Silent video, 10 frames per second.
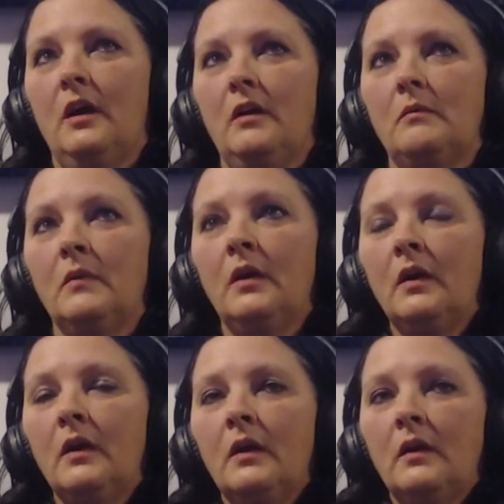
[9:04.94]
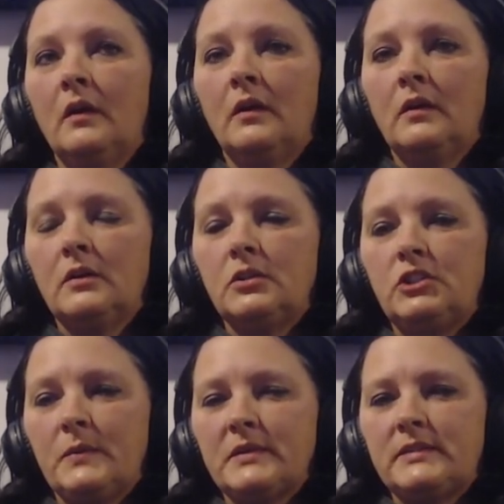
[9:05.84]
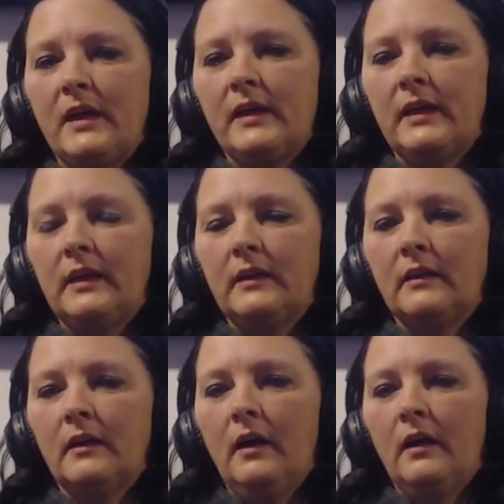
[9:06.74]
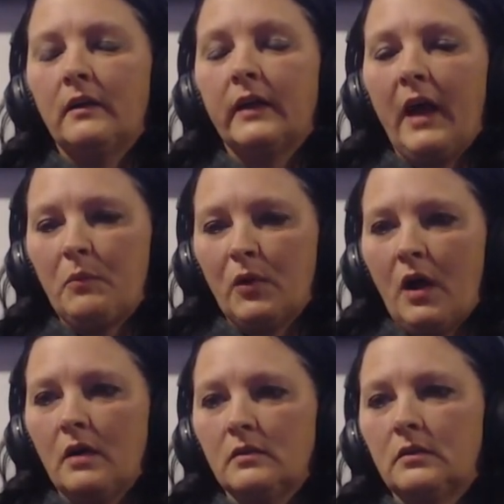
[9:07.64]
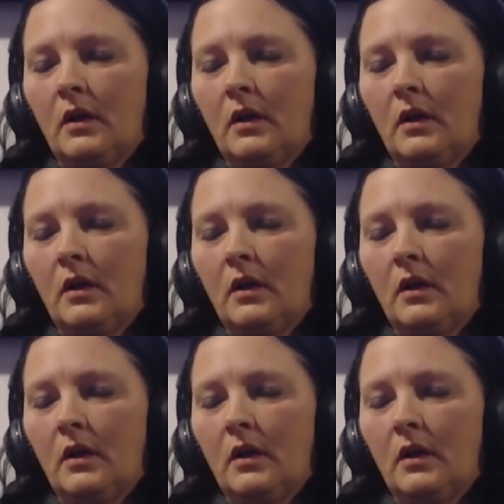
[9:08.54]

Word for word: Um, she was taking Keppra.